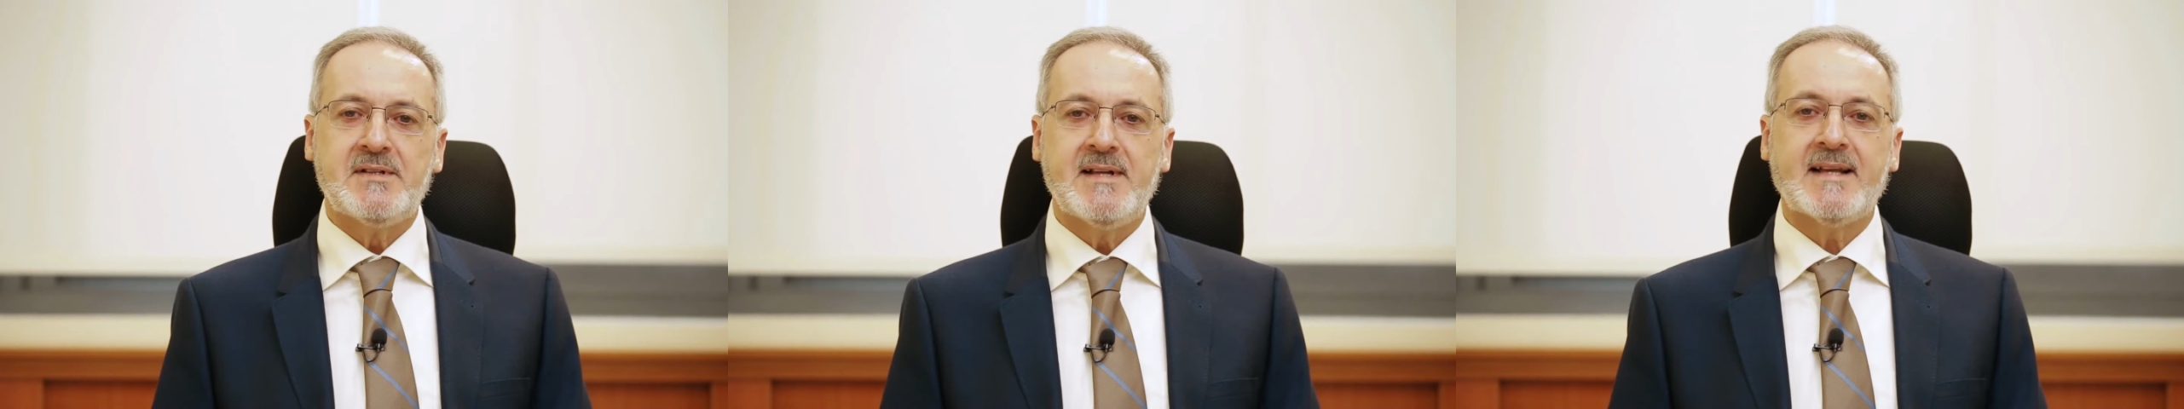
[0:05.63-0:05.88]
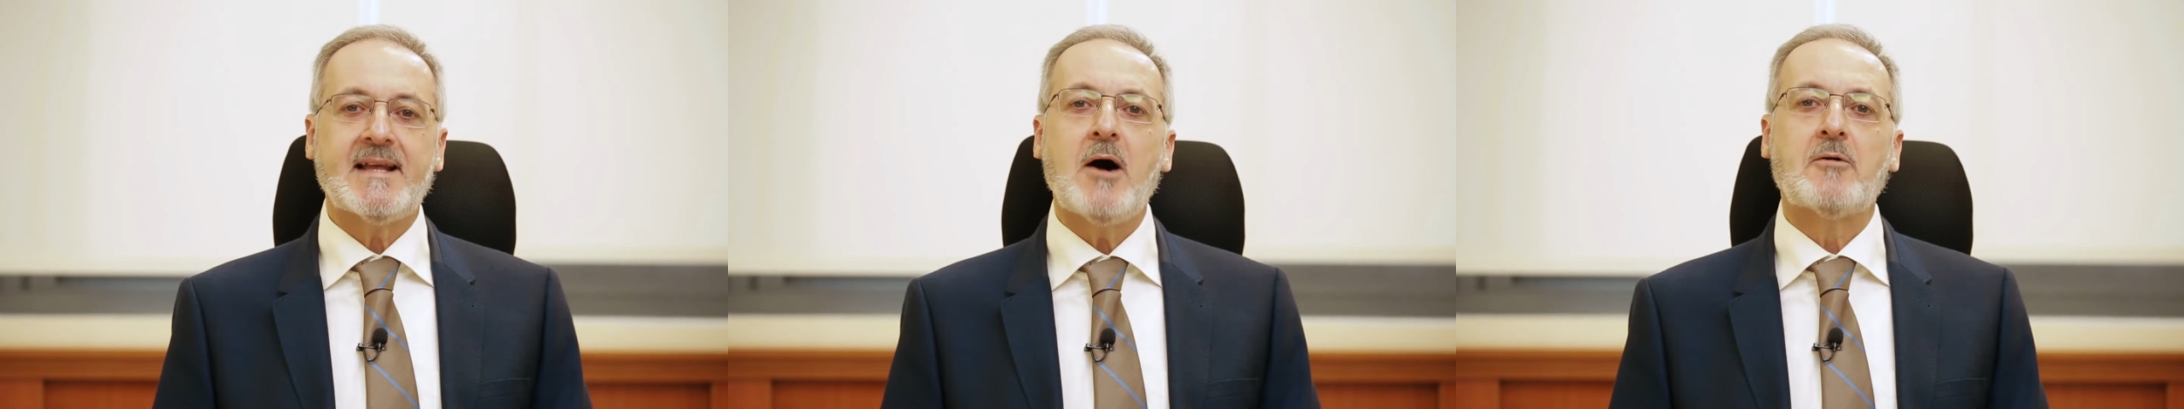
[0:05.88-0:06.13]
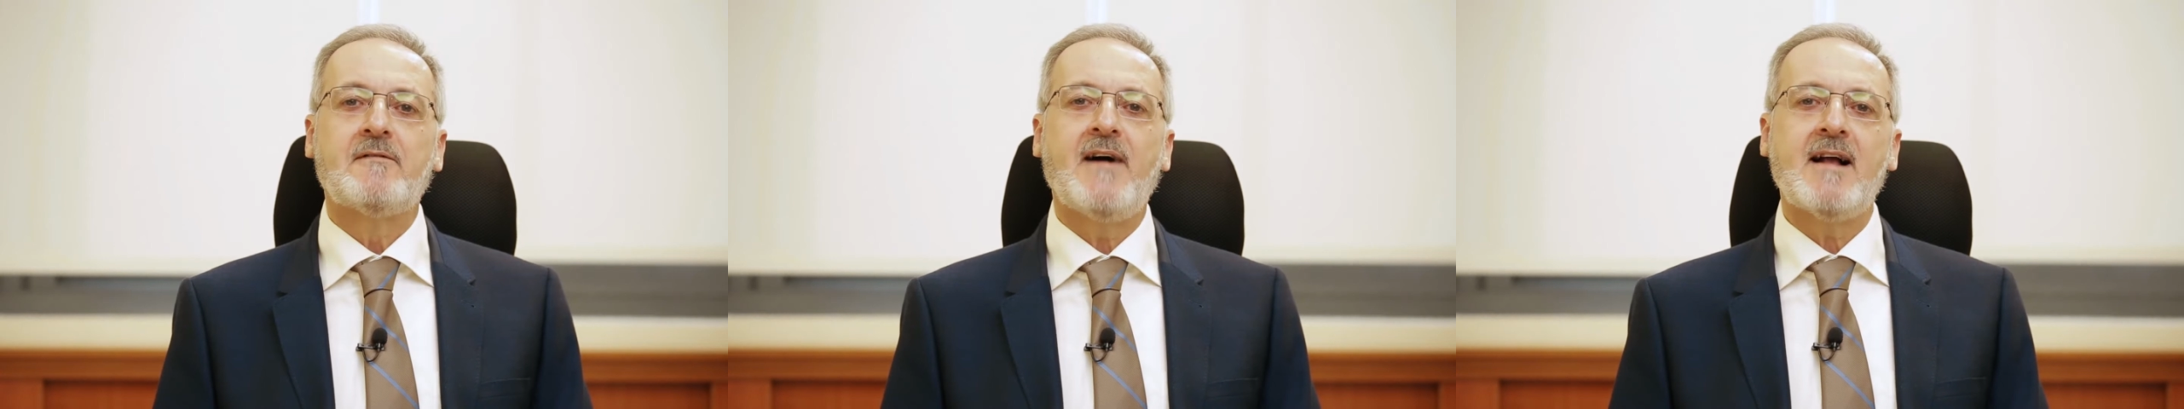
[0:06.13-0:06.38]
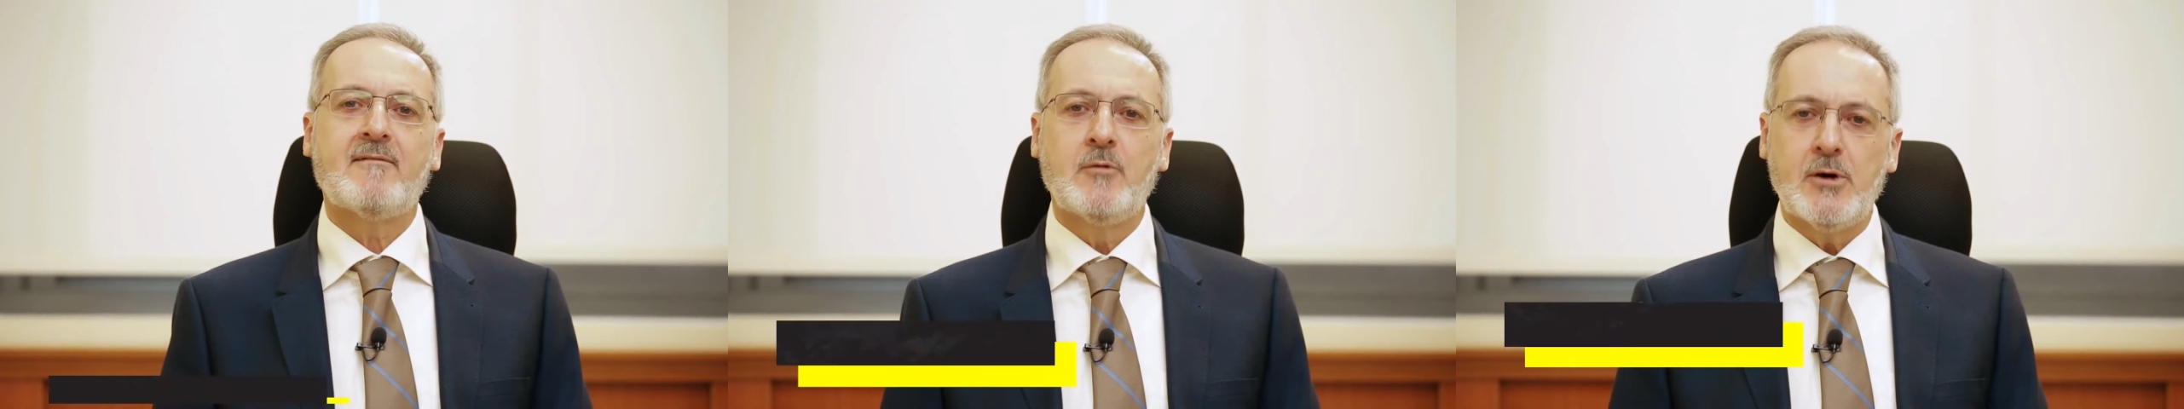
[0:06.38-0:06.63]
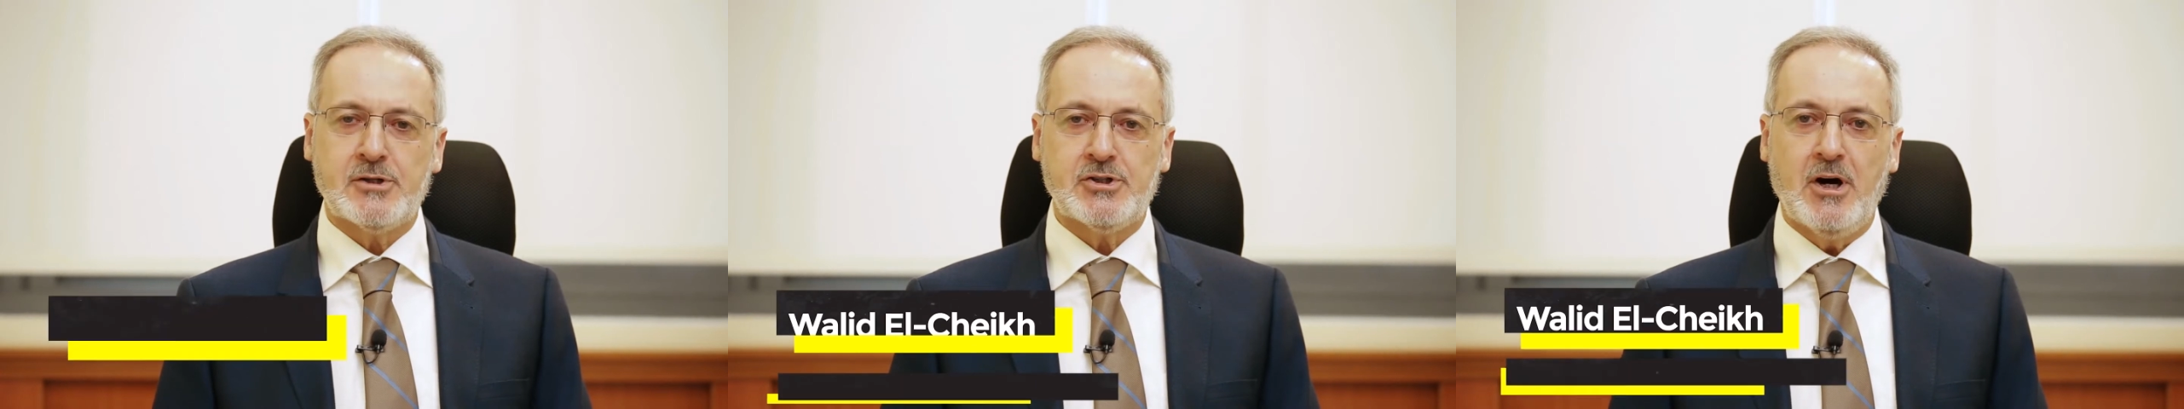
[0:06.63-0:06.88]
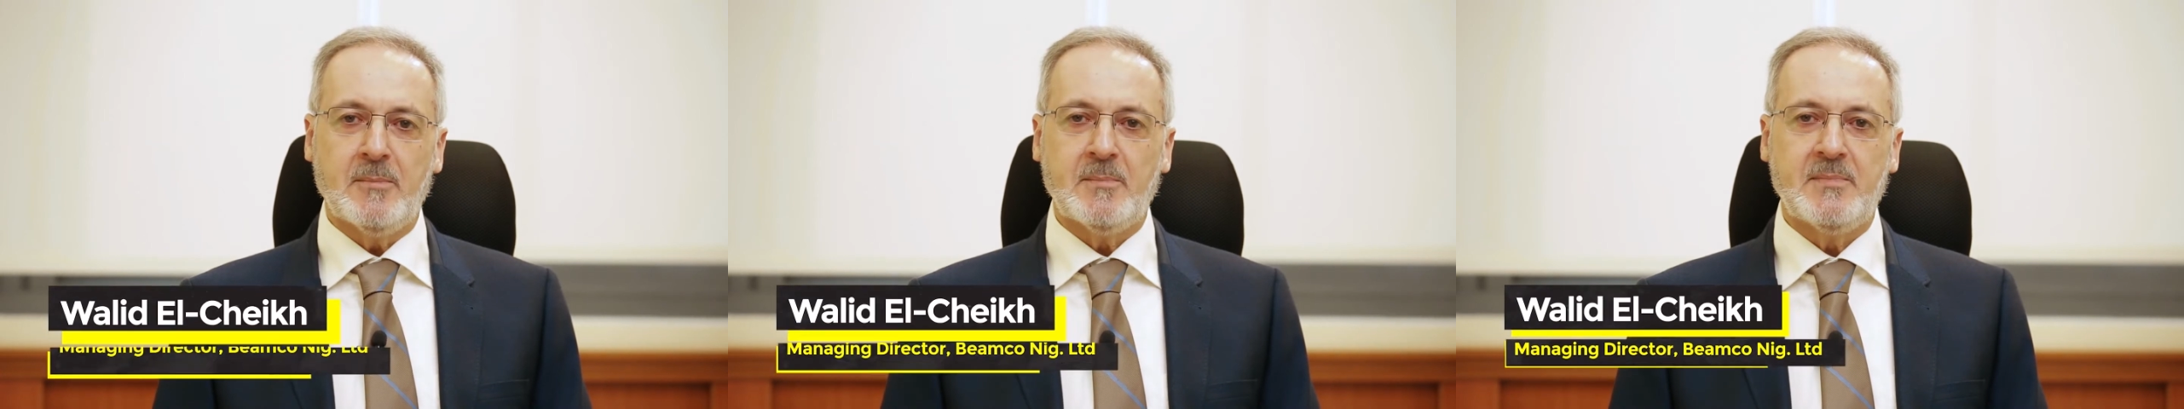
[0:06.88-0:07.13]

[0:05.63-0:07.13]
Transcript: that our valve workshop